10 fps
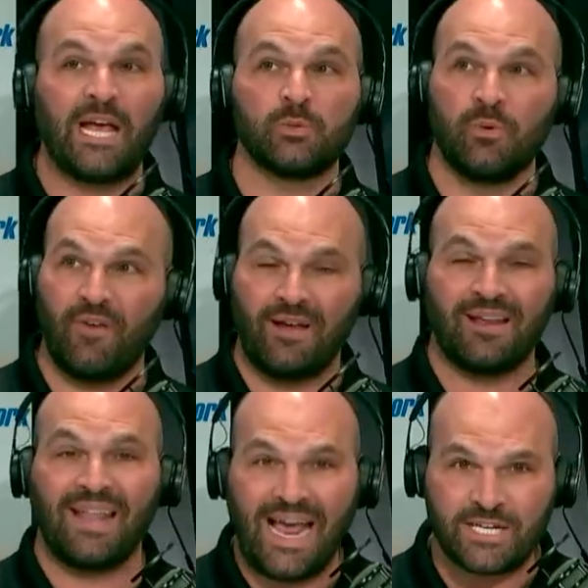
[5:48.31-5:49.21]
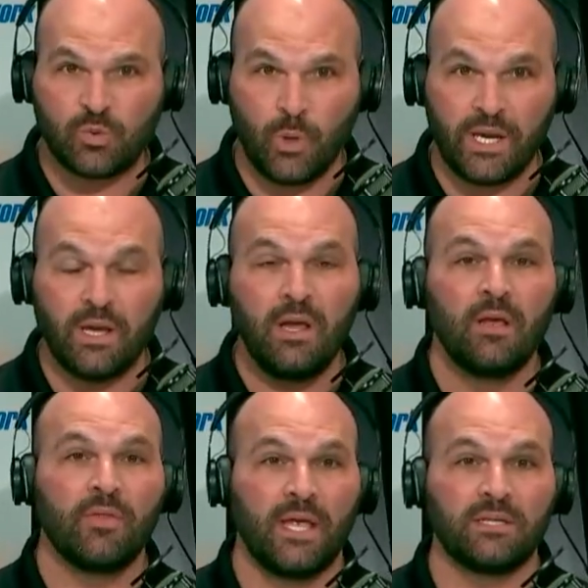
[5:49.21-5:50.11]
As we found out last week,
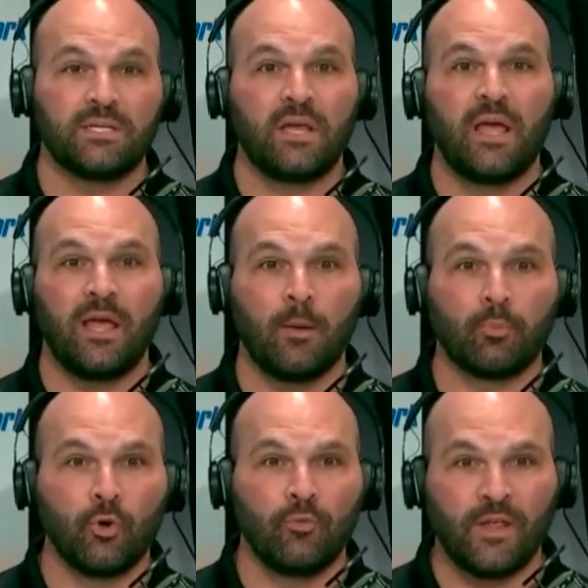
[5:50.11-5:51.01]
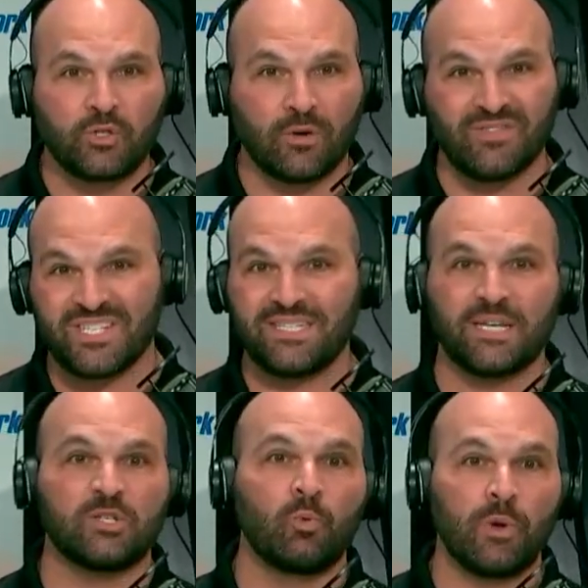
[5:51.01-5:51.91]
the NCAA approved that sort of
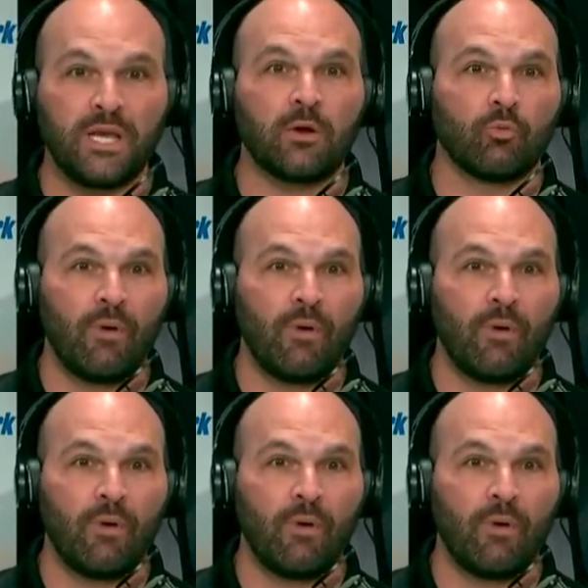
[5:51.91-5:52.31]
six-week